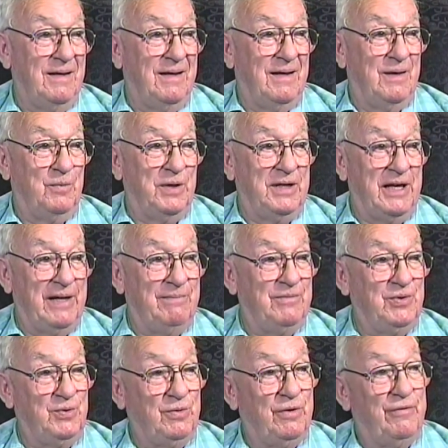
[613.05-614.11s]
and we gave them
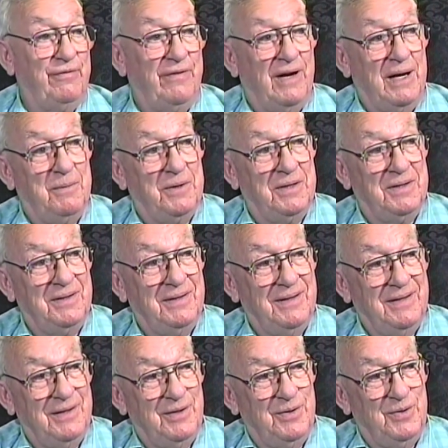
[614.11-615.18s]
to a farmer
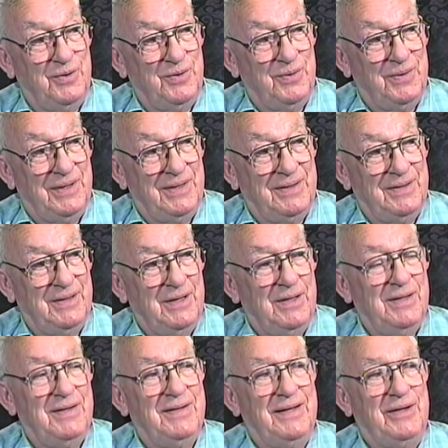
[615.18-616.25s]
who uh,
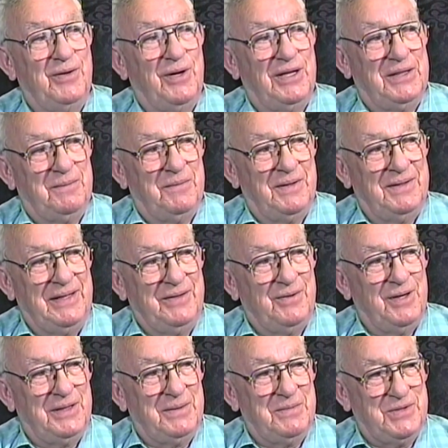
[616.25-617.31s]
they called him, he
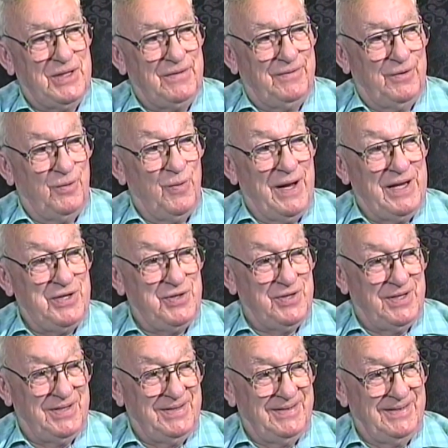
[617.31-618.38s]
called himself a
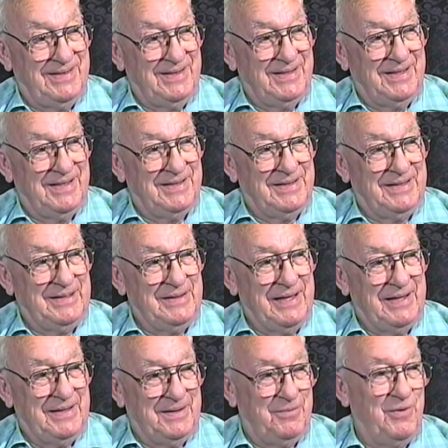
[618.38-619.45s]
rancher because he
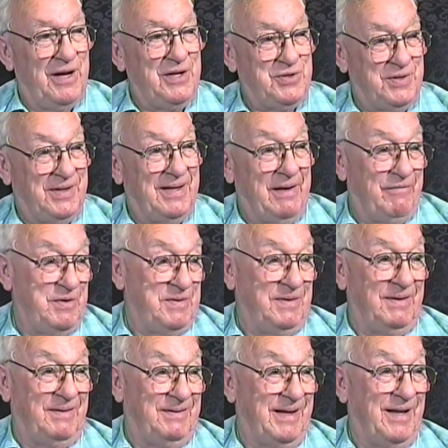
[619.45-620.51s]
had a ranch, everything
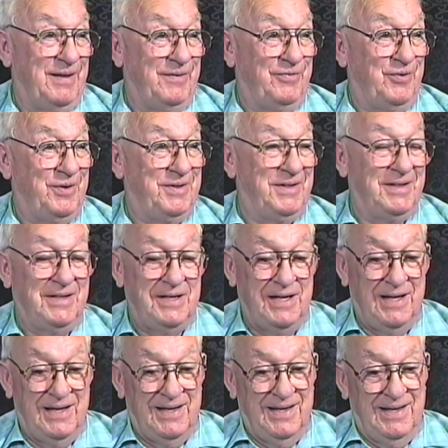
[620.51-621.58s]
in California.
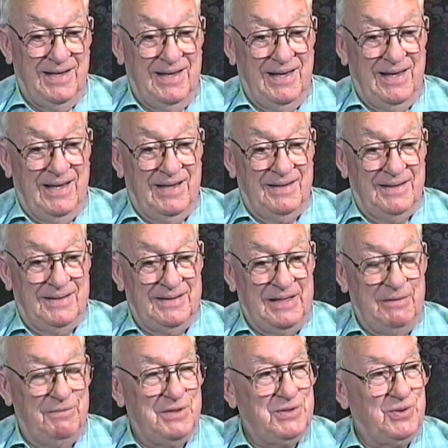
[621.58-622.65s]
And uh, he
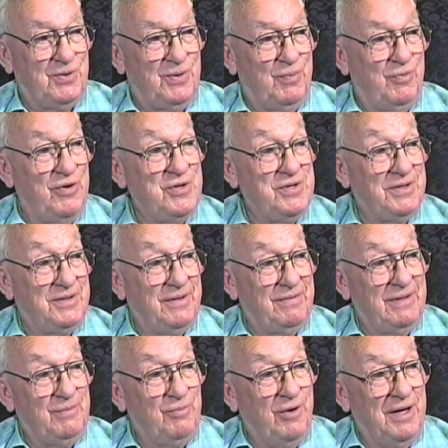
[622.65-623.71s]
was so appreciative,
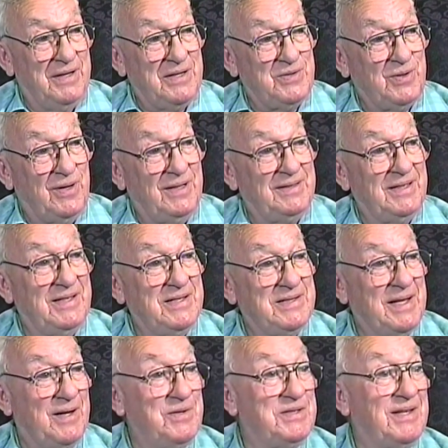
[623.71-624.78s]
he brought us all to his
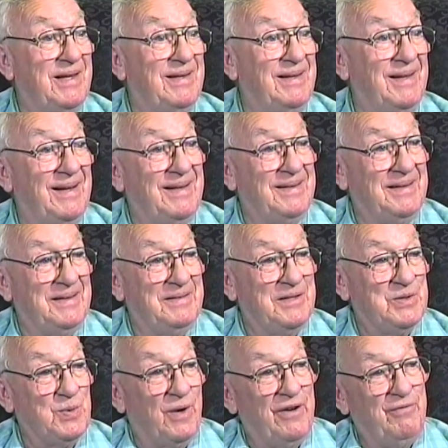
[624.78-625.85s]
house that night, and
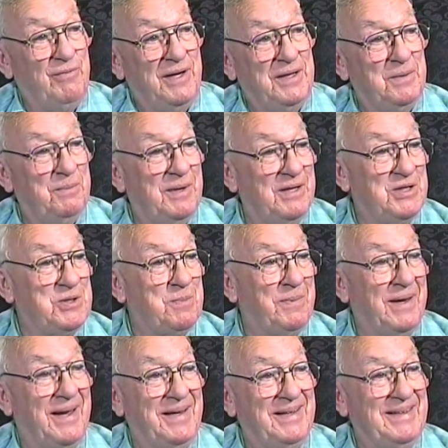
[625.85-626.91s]
his wife made a big
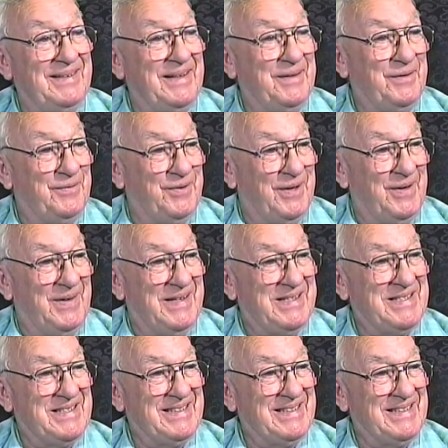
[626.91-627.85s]
spaghetti dinner for us. So